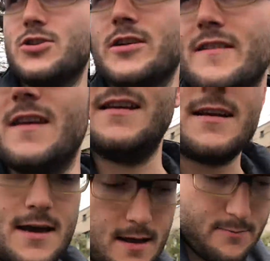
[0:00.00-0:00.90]
drizzly
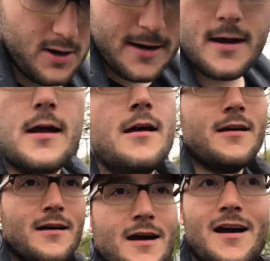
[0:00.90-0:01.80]
day. But
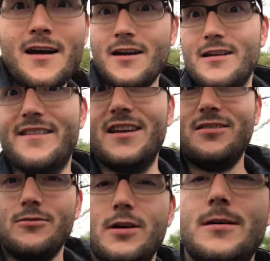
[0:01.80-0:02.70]
stay
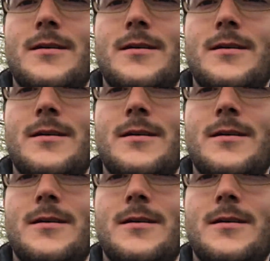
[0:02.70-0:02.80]
tuned.